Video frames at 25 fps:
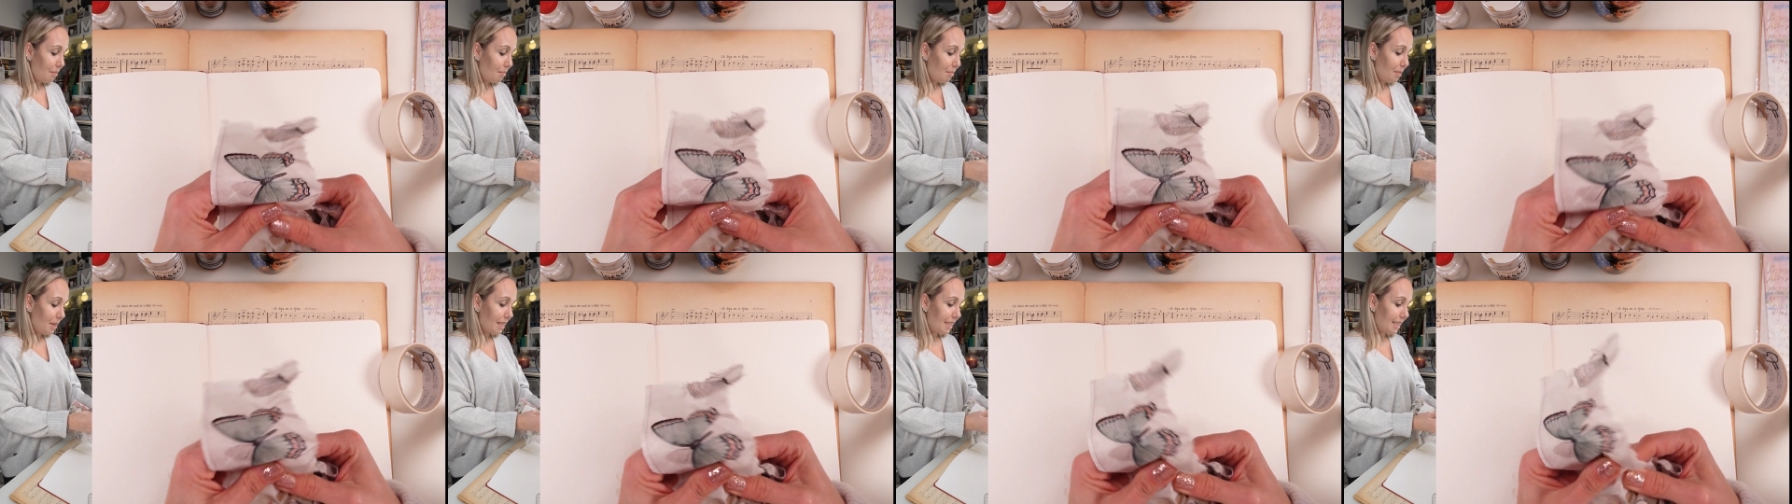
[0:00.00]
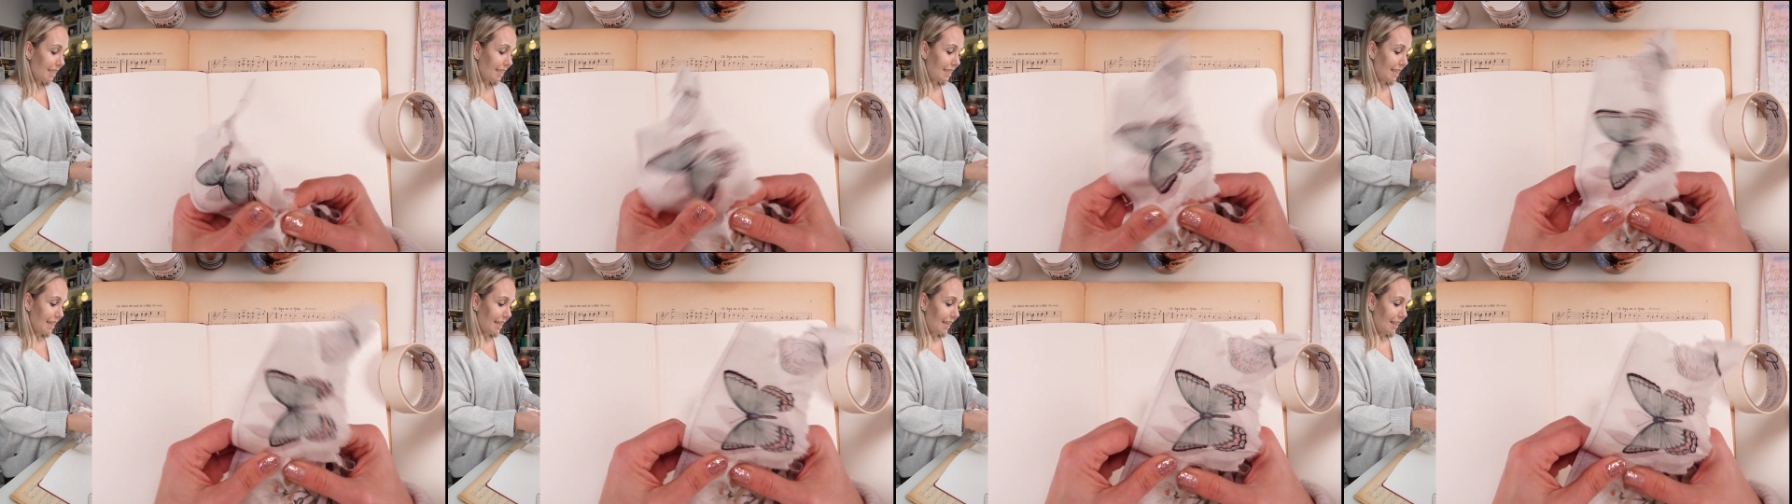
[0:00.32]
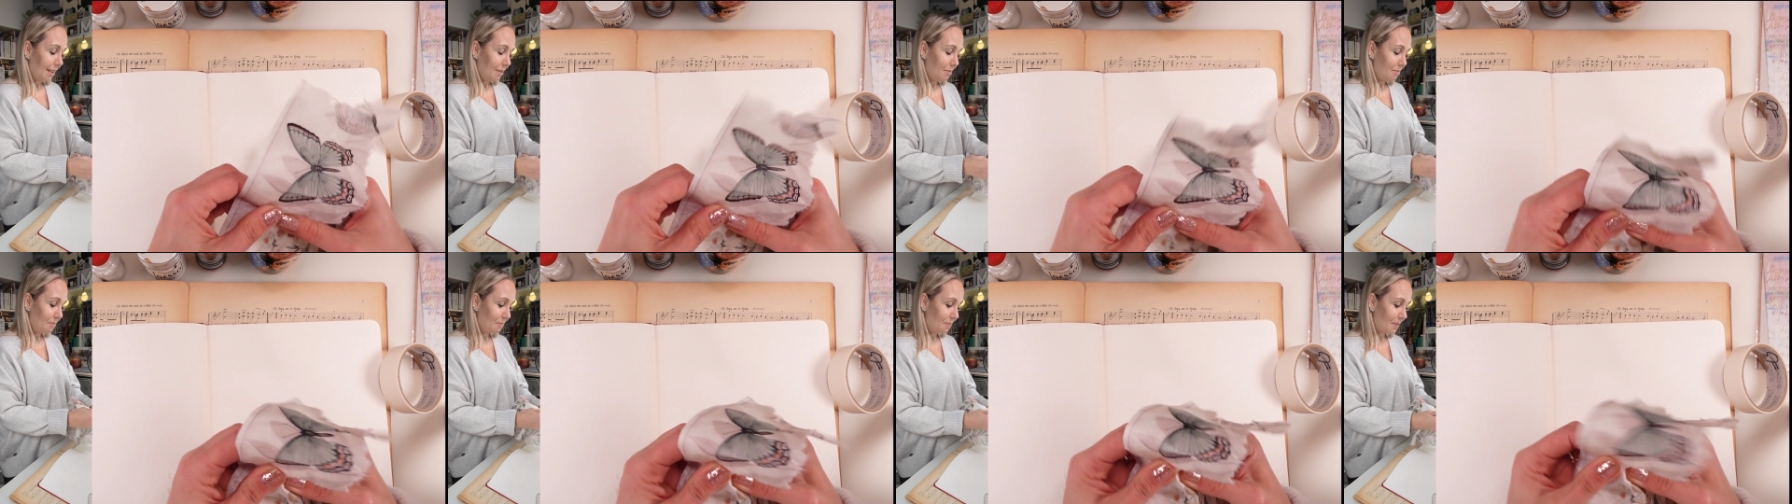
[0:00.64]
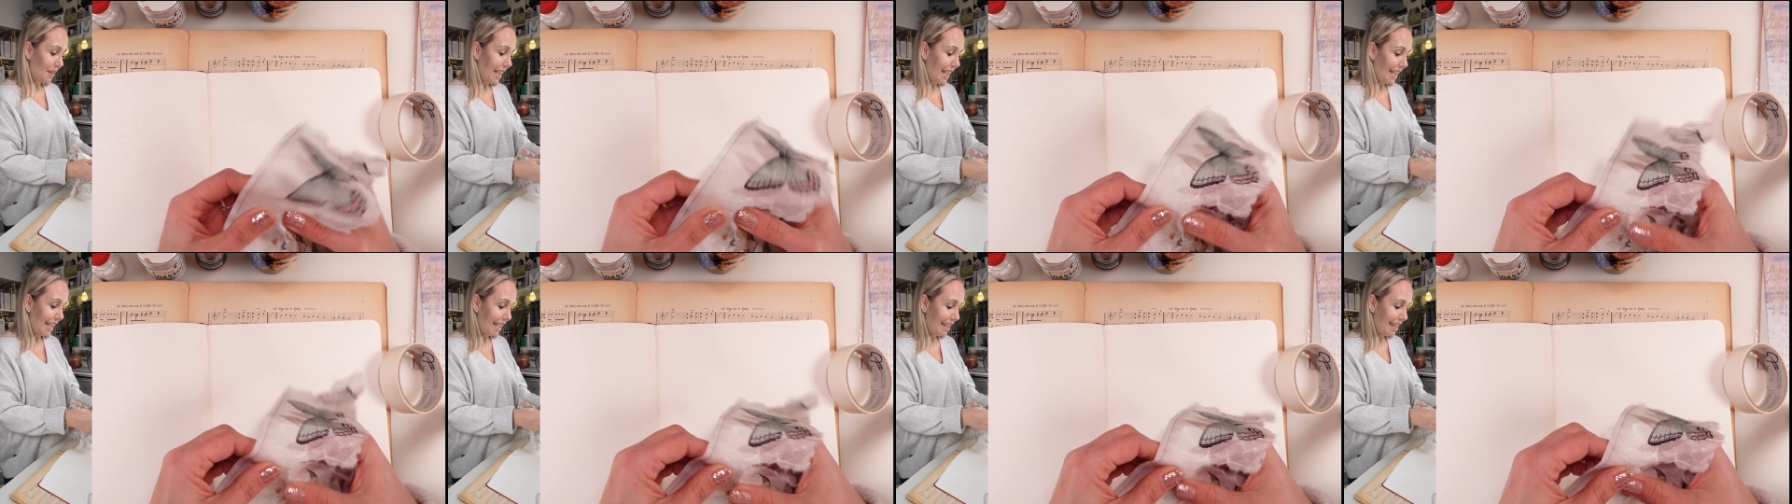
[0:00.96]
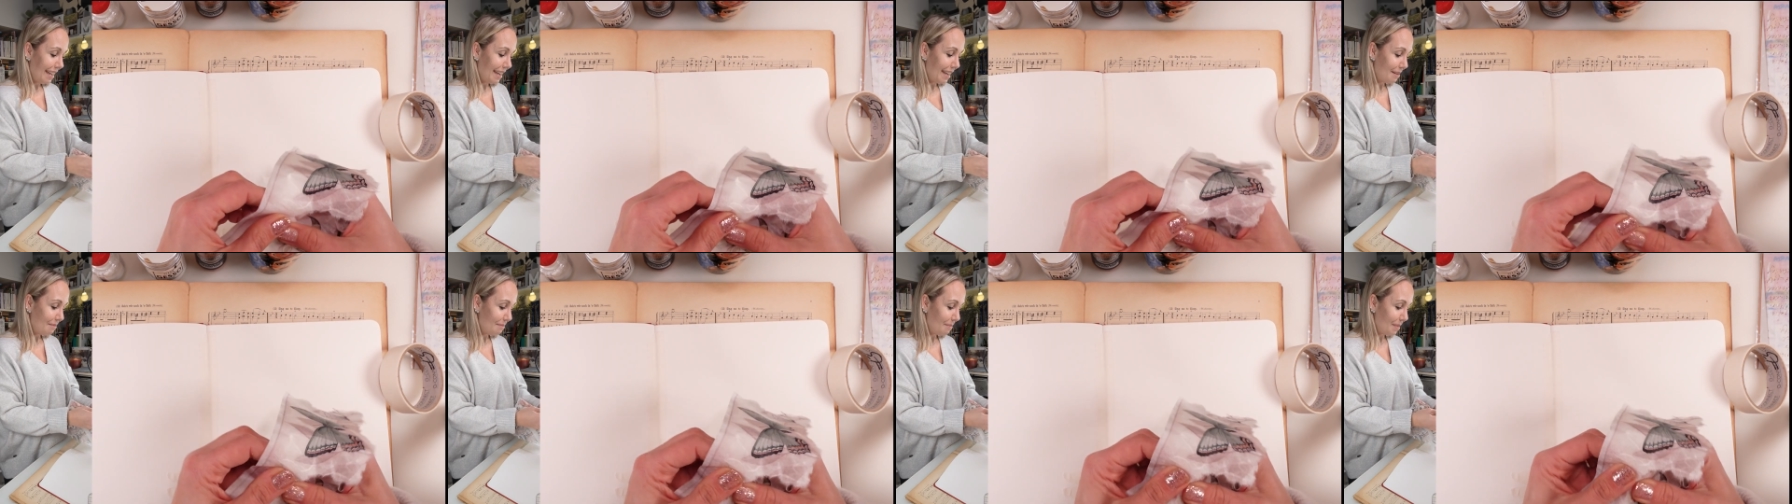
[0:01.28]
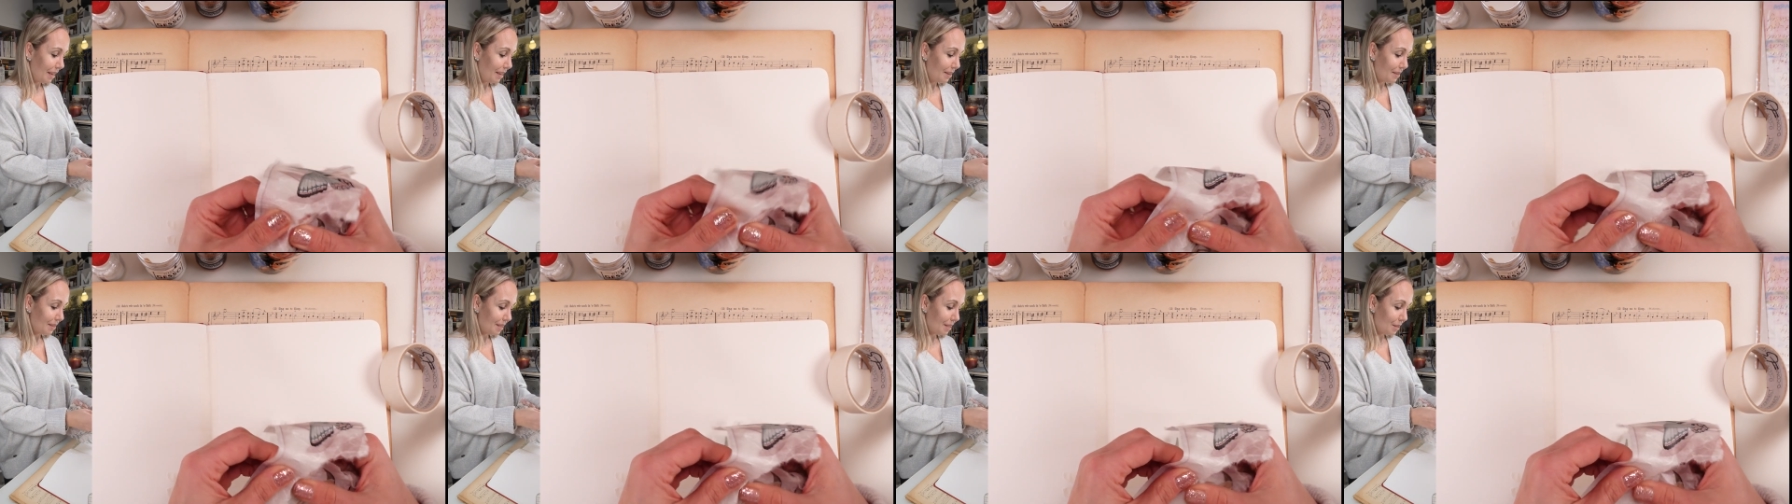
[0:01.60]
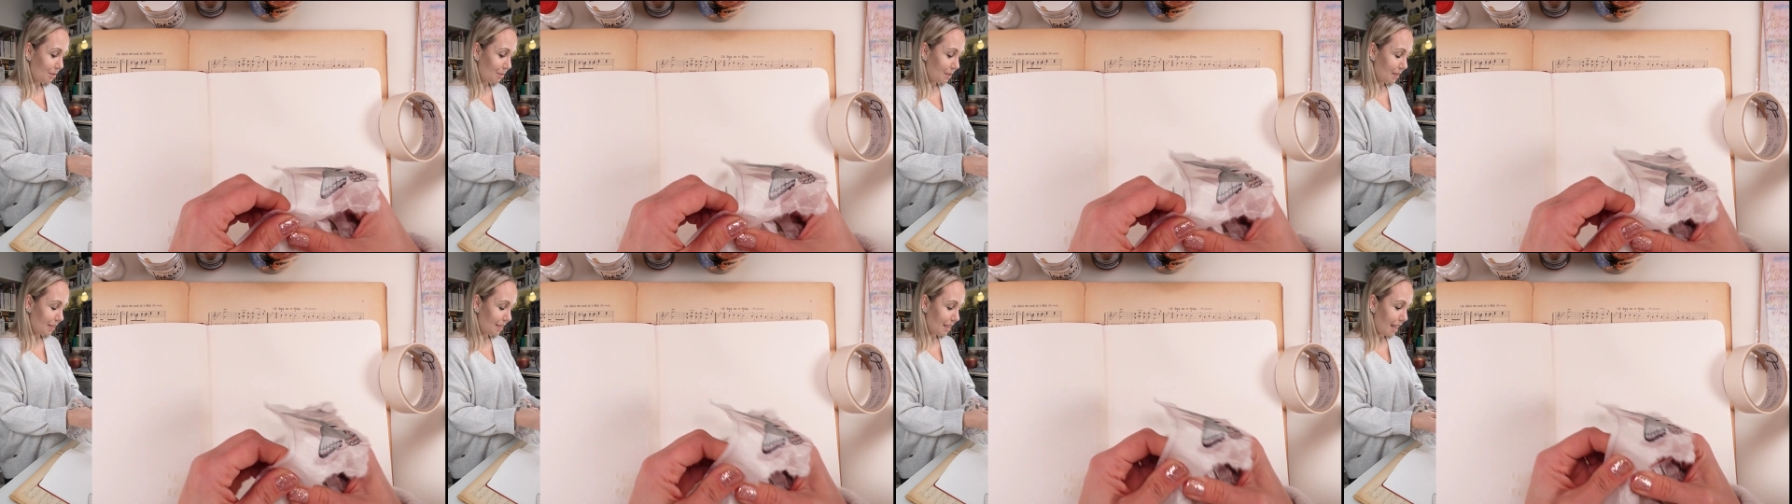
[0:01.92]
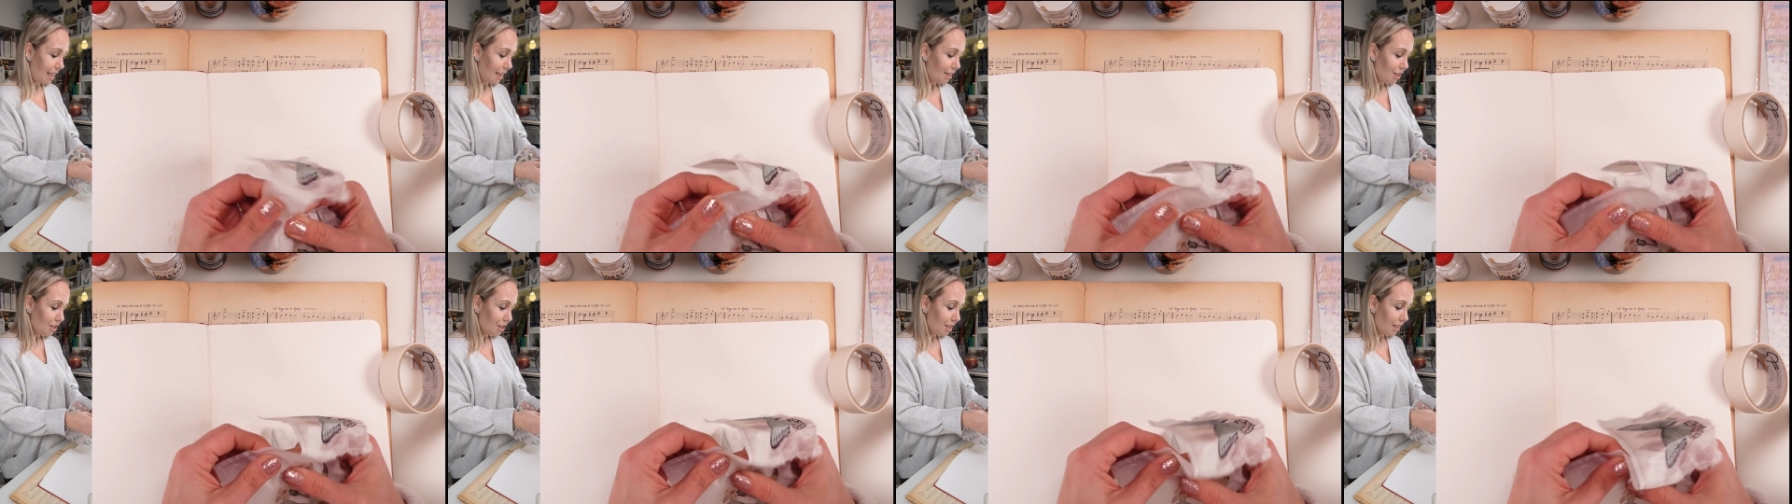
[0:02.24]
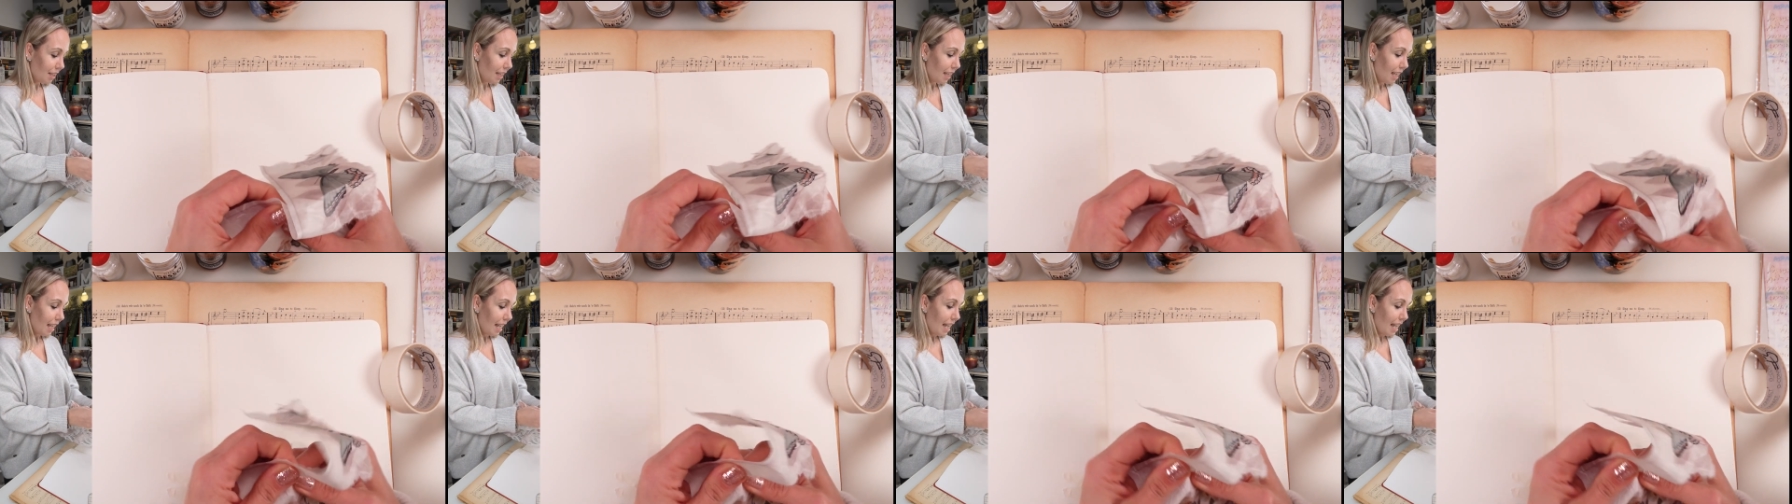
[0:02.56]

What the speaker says: busy day because it was actually